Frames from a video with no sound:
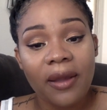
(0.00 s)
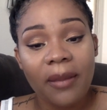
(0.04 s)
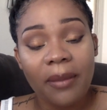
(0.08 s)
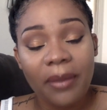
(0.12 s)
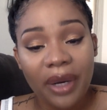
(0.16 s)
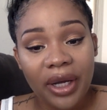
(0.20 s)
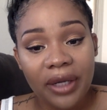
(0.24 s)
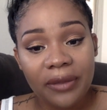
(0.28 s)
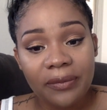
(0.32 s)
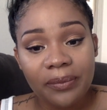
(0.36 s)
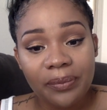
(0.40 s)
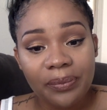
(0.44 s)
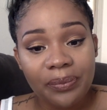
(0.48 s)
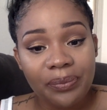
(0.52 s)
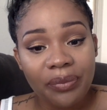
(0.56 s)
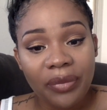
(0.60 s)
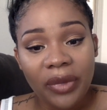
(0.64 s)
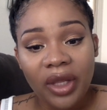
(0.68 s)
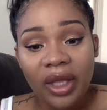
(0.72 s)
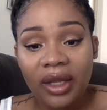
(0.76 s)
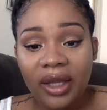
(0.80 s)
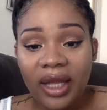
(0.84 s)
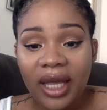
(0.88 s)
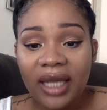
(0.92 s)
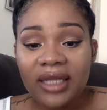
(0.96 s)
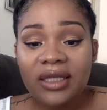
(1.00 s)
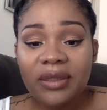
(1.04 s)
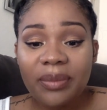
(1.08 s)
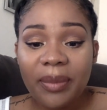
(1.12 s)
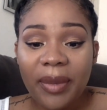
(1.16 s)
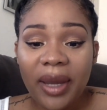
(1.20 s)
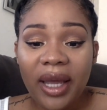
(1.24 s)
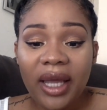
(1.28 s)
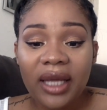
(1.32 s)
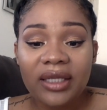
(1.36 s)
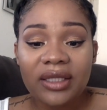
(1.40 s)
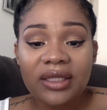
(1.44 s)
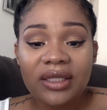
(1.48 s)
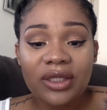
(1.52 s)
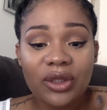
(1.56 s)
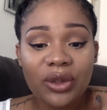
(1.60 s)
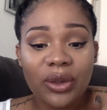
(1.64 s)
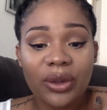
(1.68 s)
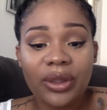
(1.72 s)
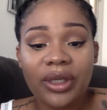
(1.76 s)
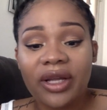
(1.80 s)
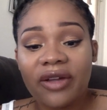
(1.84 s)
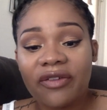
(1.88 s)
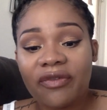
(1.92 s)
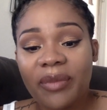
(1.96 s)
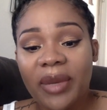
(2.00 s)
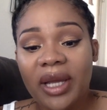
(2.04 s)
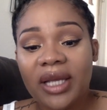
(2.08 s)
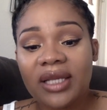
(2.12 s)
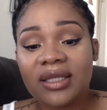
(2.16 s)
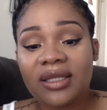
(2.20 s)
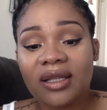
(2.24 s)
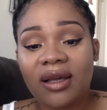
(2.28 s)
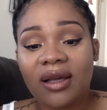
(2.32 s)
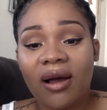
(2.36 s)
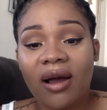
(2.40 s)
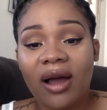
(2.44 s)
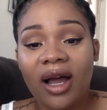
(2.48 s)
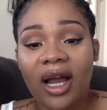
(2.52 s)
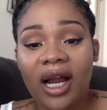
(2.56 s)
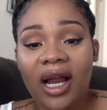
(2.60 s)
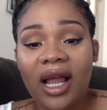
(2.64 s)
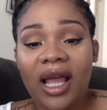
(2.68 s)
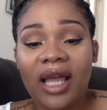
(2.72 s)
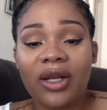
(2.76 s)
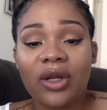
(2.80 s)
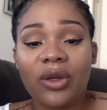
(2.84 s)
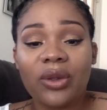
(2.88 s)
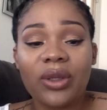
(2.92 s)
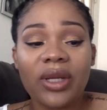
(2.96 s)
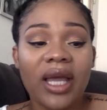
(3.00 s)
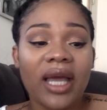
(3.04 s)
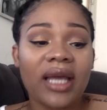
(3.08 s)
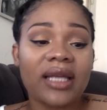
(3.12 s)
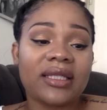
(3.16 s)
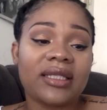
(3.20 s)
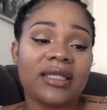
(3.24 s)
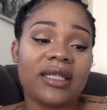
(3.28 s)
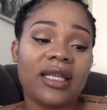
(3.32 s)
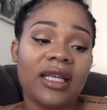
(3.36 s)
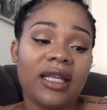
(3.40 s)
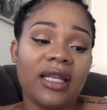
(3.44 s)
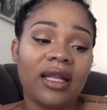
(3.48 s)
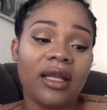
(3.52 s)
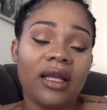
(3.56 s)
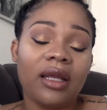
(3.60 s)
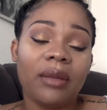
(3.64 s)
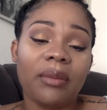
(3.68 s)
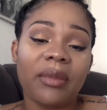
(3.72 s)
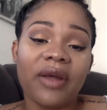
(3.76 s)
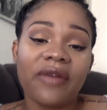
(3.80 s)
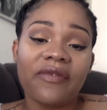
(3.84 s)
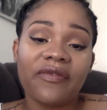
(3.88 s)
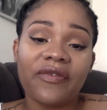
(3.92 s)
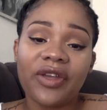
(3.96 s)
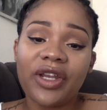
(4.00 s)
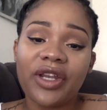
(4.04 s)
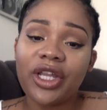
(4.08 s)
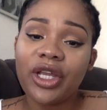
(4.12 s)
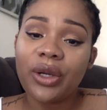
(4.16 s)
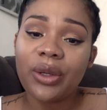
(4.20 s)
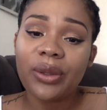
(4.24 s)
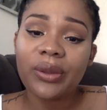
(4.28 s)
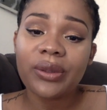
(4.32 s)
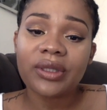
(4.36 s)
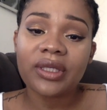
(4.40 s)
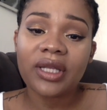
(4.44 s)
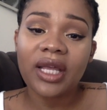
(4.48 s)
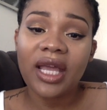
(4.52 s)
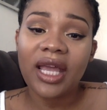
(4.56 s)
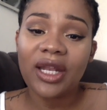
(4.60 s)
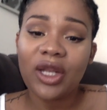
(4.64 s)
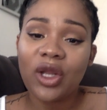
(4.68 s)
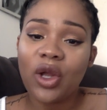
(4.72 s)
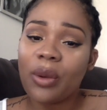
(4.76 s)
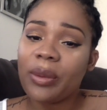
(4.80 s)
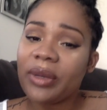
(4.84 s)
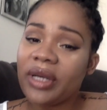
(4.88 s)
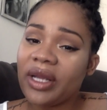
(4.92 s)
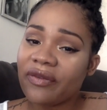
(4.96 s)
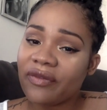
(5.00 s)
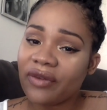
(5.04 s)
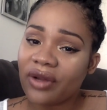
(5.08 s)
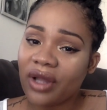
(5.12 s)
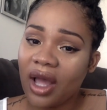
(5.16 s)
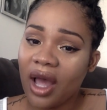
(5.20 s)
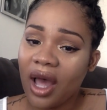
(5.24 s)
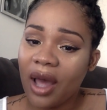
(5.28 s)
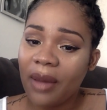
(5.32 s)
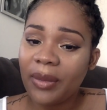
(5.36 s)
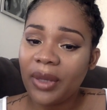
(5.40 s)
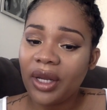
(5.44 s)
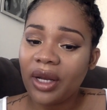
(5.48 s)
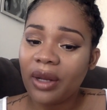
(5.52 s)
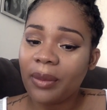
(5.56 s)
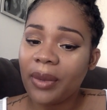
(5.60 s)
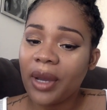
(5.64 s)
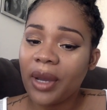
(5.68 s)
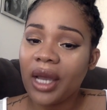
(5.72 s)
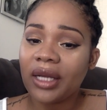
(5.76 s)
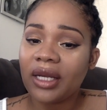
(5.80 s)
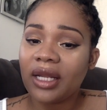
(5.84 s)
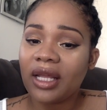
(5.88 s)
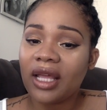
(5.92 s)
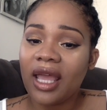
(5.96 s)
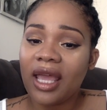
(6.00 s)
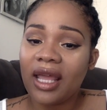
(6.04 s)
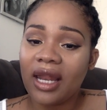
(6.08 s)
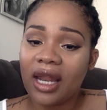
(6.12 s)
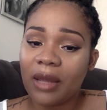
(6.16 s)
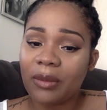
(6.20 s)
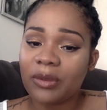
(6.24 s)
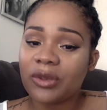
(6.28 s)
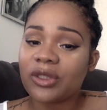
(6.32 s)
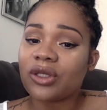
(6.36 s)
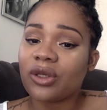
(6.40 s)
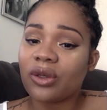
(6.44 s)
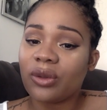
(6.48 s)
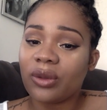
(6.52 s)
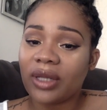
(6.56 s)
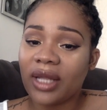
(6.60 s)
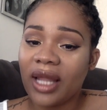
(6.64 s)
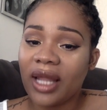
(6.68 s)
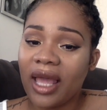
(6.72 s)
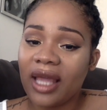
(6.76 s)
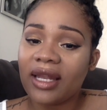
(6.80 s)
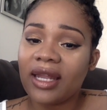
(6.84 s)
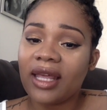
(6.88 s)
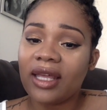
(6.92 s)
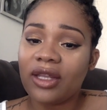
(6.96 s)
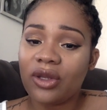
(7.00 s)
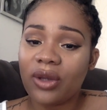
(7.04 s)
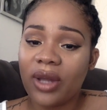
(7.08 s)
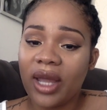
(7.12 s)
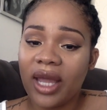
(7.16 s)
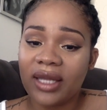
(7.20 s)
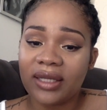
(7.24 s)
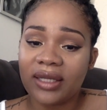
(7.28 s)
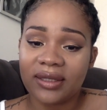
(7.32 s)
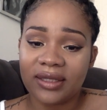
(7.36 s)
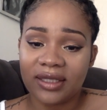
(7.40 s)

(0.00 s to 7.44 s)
But that's my story of my scar. I know you guys see it in my videos, and nobody ever comment about it, and I'm so glad that you guys